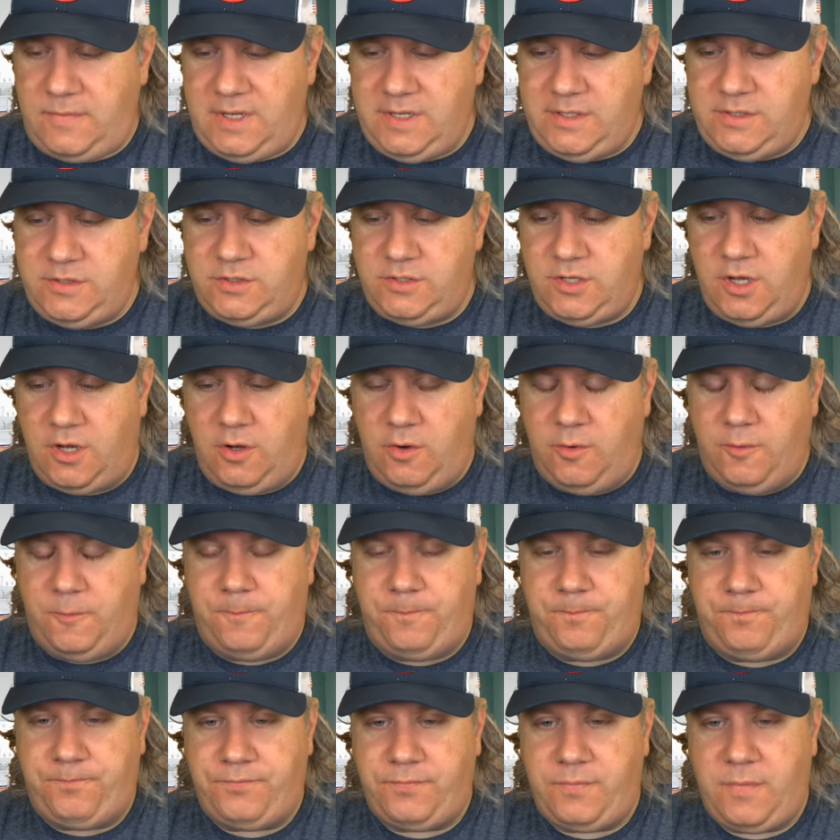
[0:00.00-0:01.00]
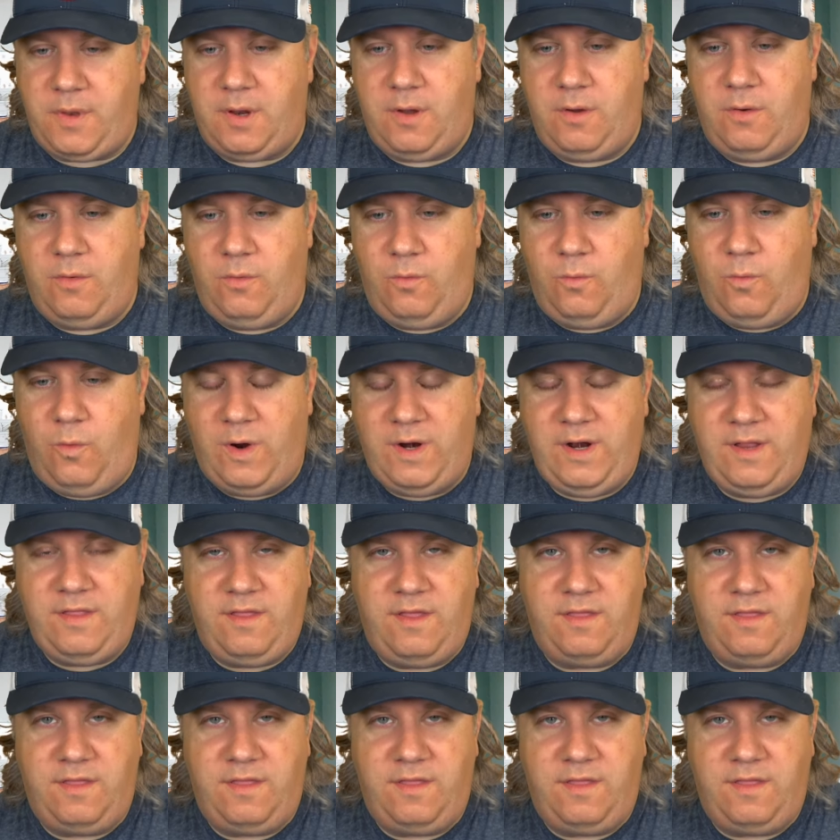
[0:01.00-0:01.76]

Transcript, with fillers: So one of the